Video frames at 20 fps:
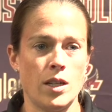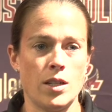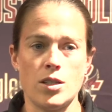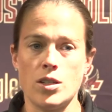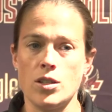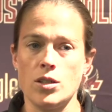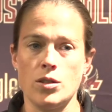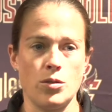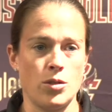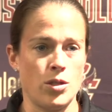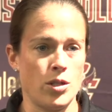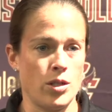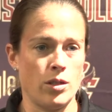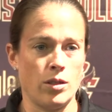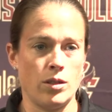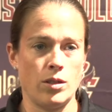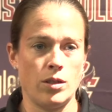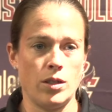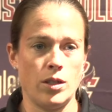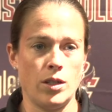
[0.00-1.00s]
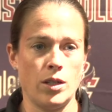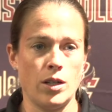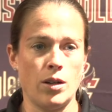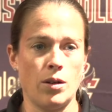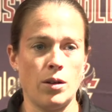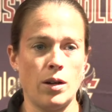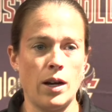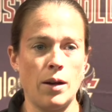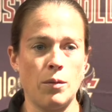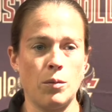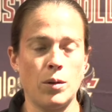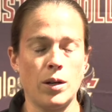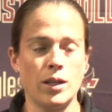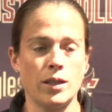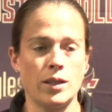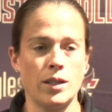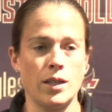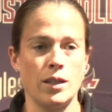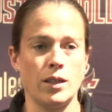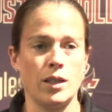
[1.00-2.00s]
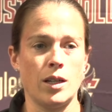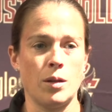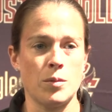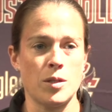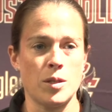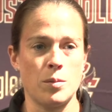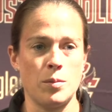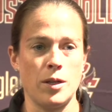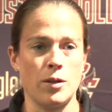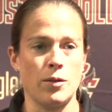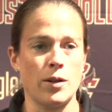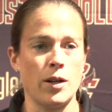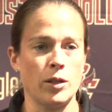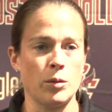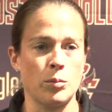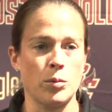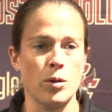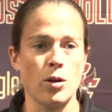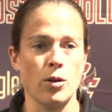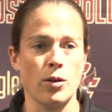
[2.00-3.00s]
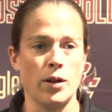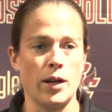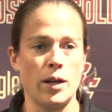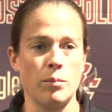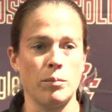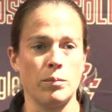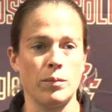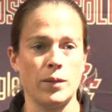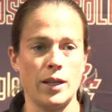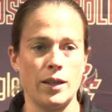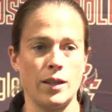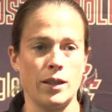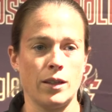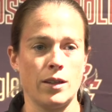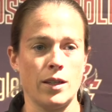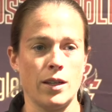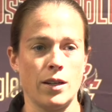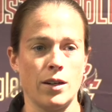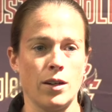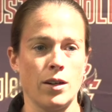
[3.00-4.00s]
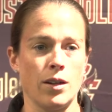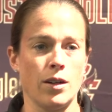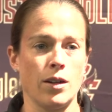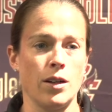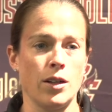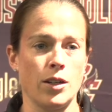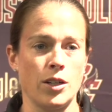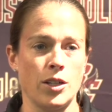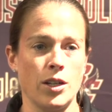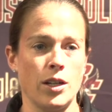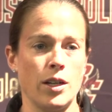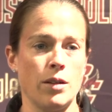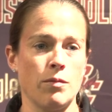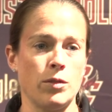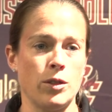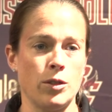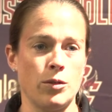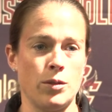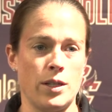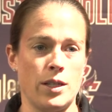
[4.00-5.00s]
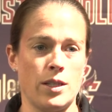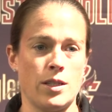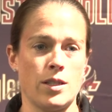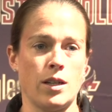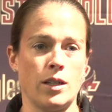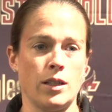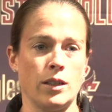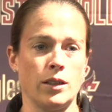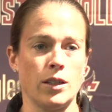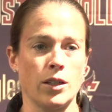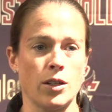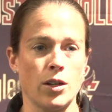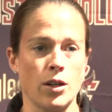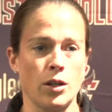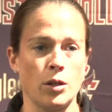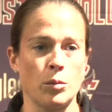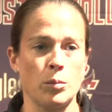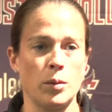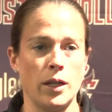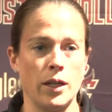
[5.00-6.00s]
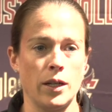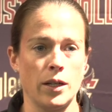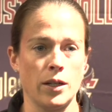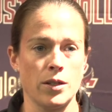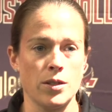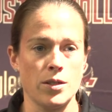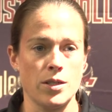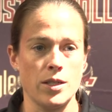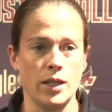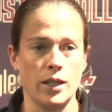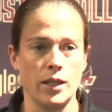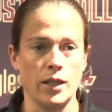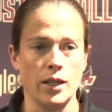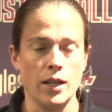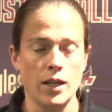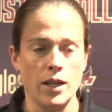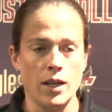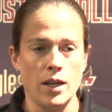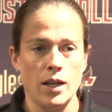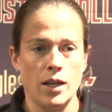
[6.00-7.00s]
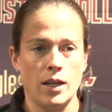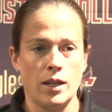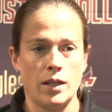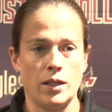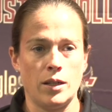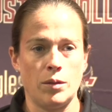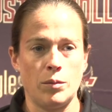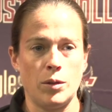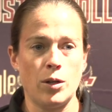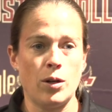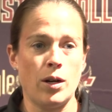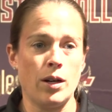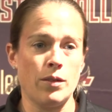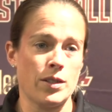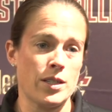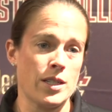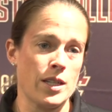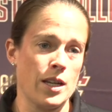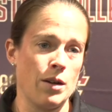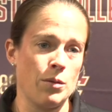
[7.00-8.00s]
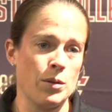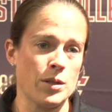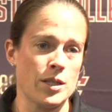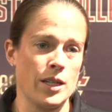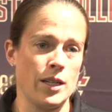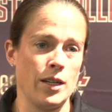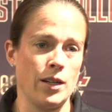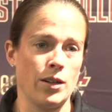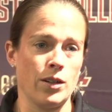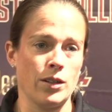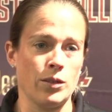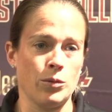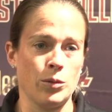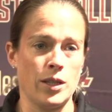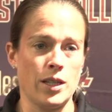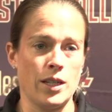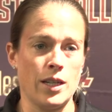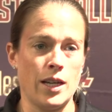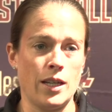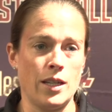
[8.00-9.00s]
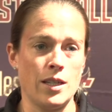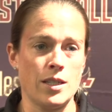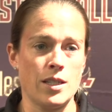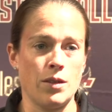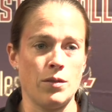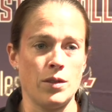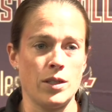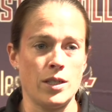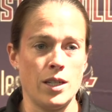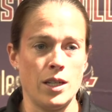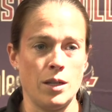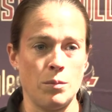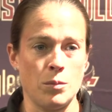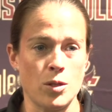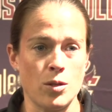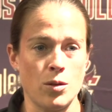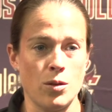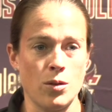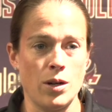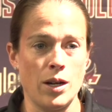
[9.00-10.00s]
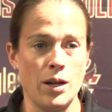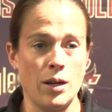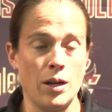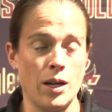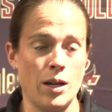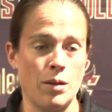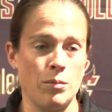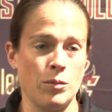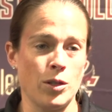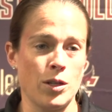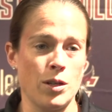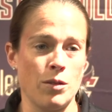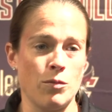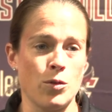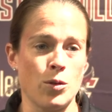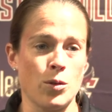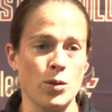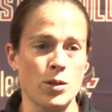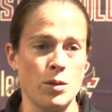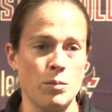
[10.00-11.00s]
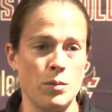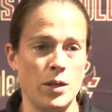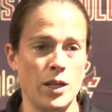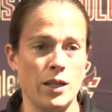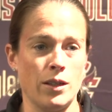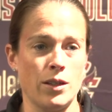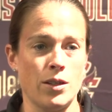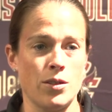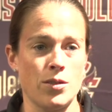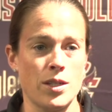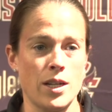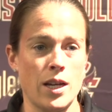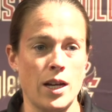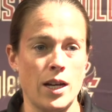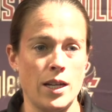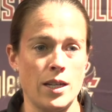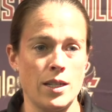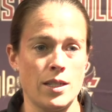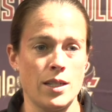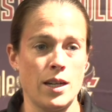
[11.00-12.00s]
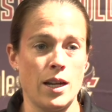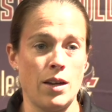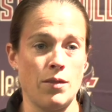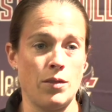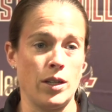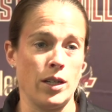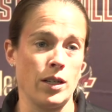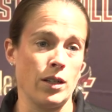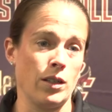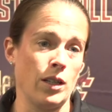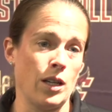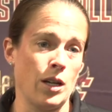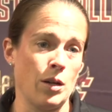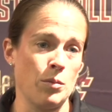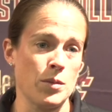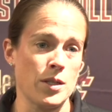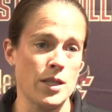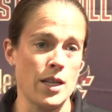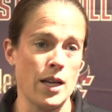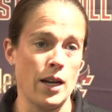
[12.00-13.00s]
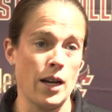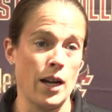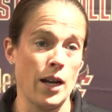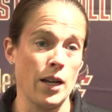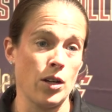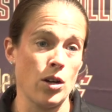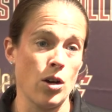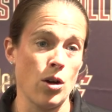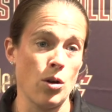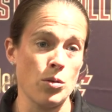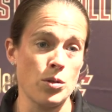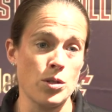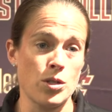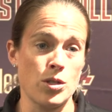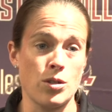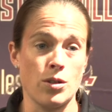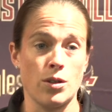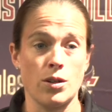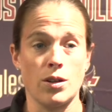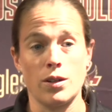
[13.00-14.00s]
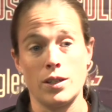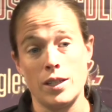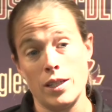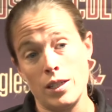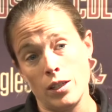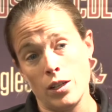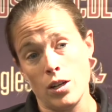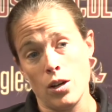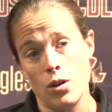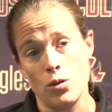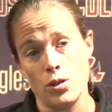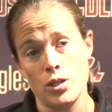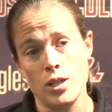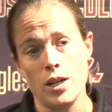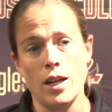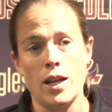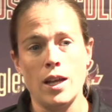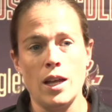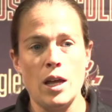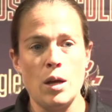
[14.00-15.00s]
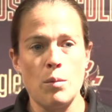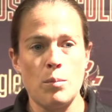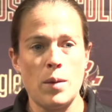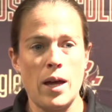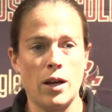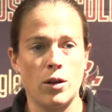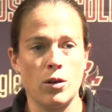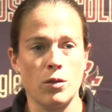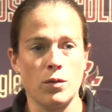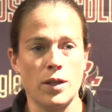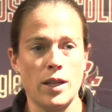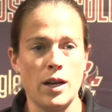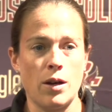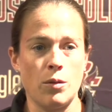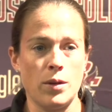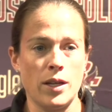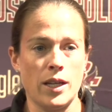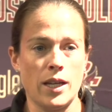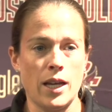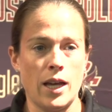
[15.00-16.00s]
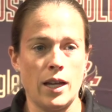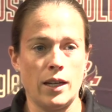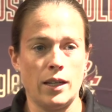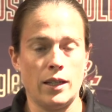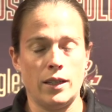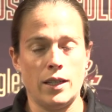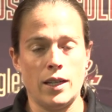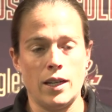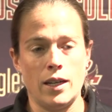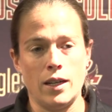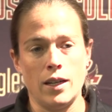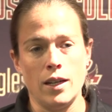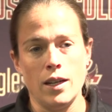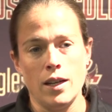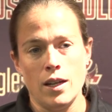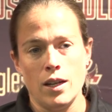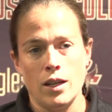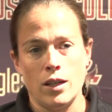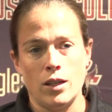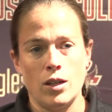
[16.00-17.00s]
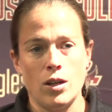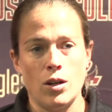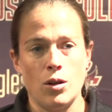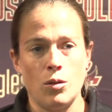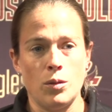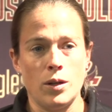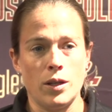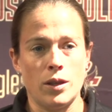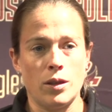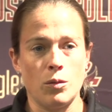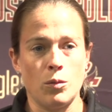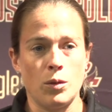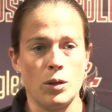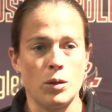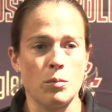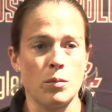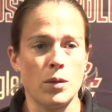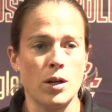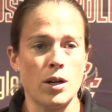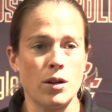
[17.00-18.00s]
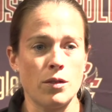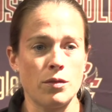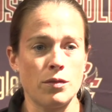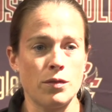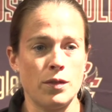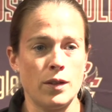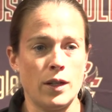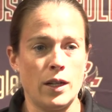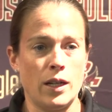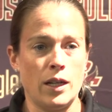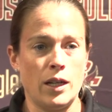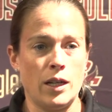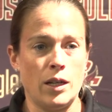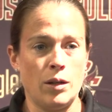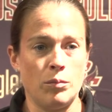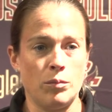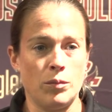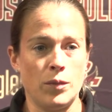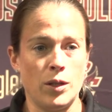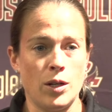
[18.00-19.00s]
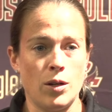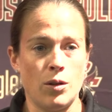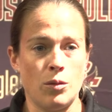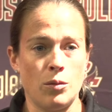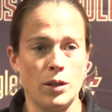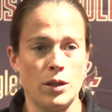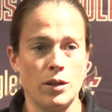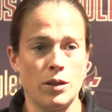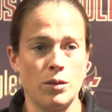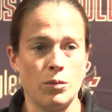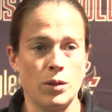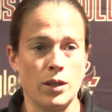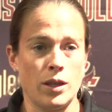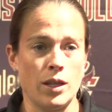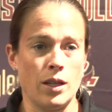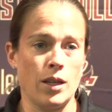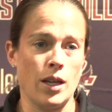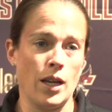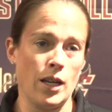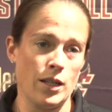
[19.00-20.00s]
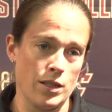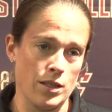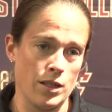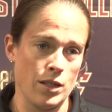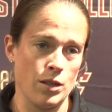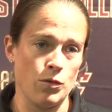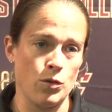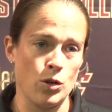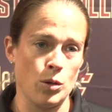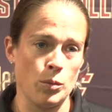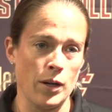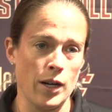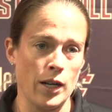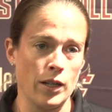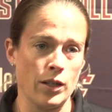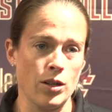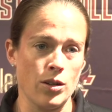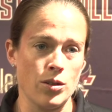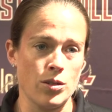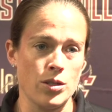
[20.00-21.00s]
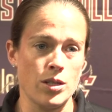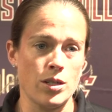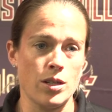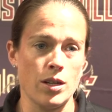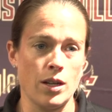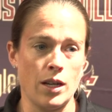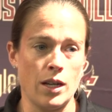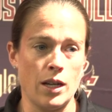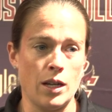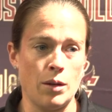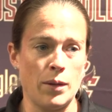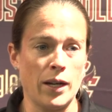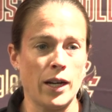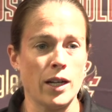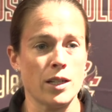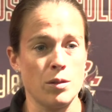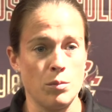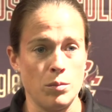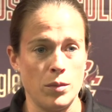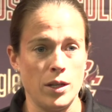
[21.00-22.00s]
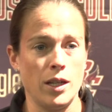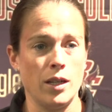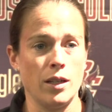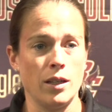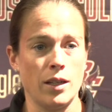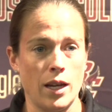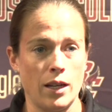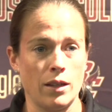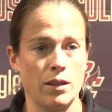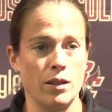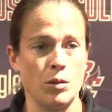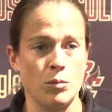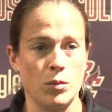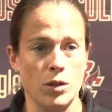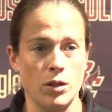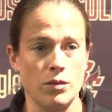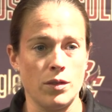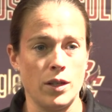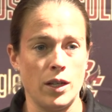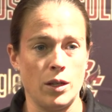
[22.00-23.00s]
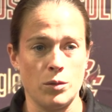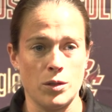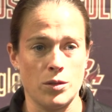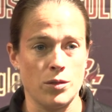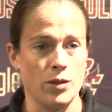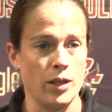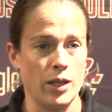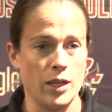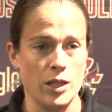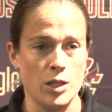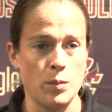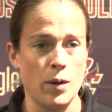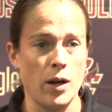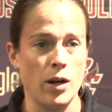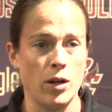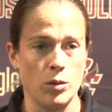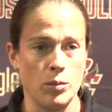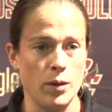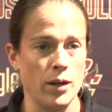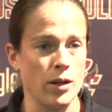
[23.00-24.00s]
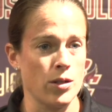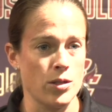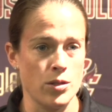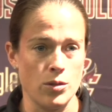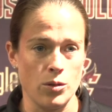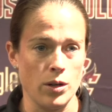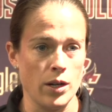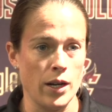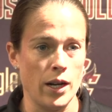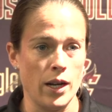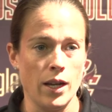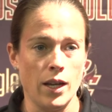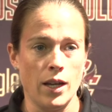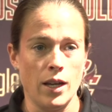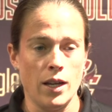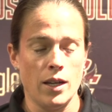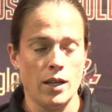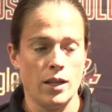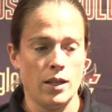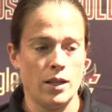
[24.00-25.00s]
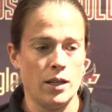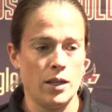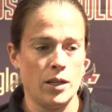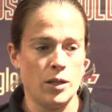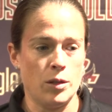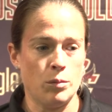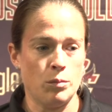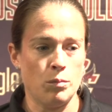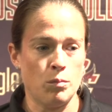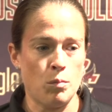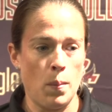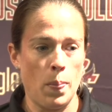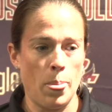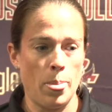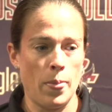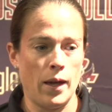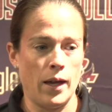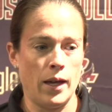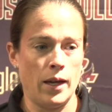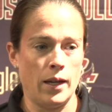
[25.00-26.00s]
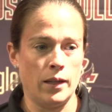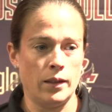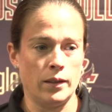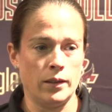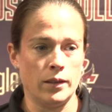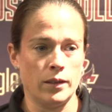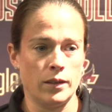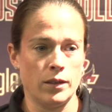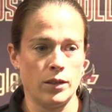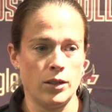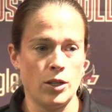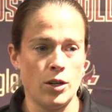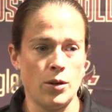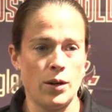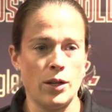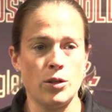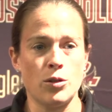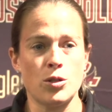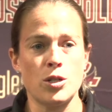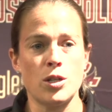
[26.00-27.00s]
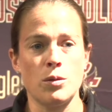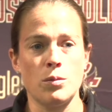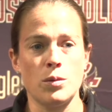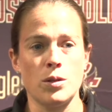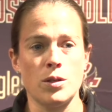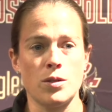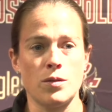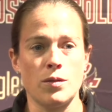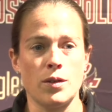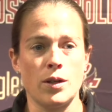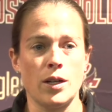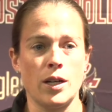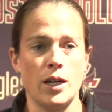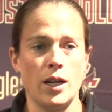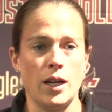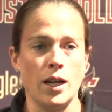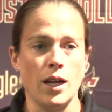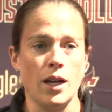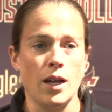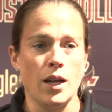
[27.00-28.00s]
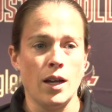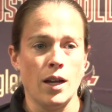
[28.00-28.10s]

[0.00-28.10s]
It's huge. You know, I want the alums to be around the program. I think they're a good influence on the current players. And, you know, obviously I wasn't here with the 97 team, so I'm looking forward to meeting those guys and having alums that I coached or didn't coach back over that weekend. And then, you know, with Murph, you know, with Ainsley, the former head coach, I got to meet Kathleen Murphy and was really inspired by her story. And, you know, I know she was very...